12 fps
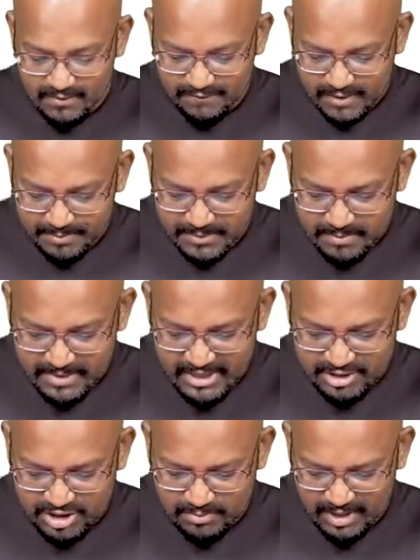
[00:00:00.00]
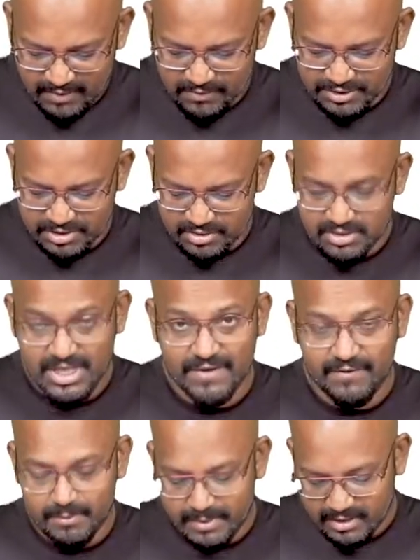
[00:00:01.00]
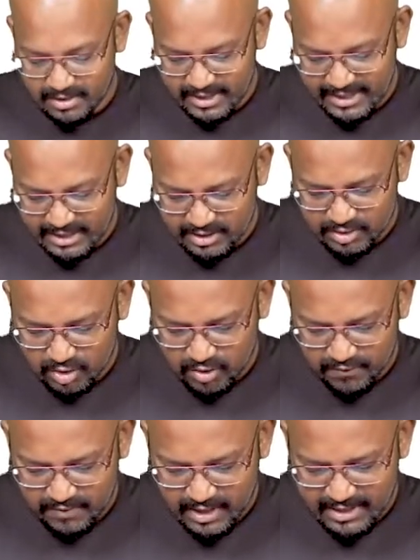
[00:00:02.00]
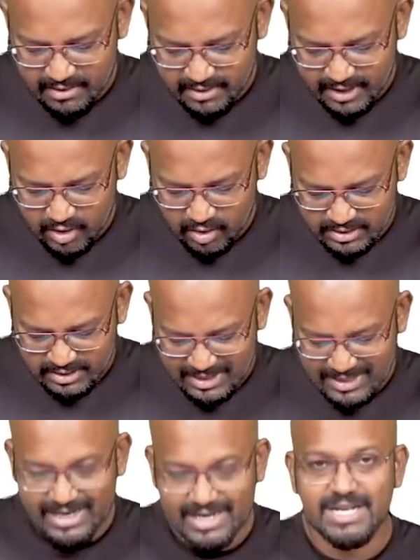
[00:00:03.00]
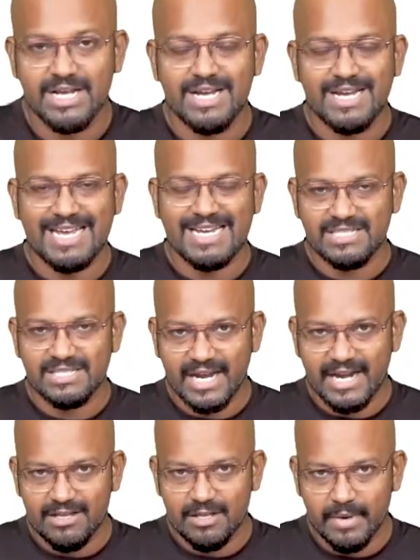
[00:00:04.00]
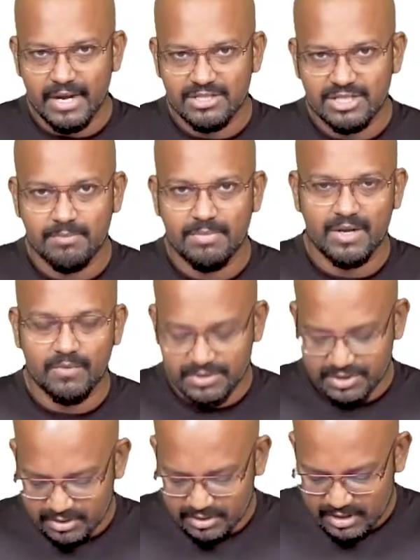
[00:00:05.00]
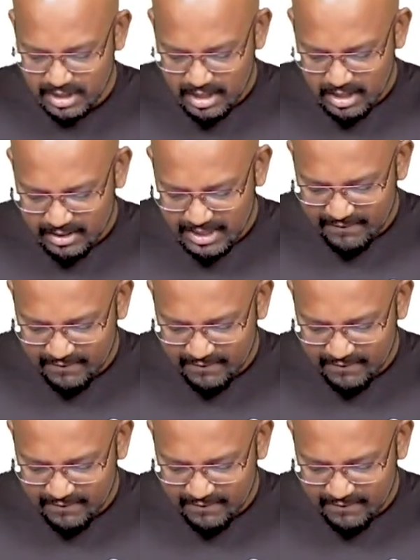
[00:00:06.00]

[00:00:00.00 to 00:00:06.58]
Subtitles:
From the meningeal blood vessels, there will be release of nitric oxide inside the meningeal blood vessels. There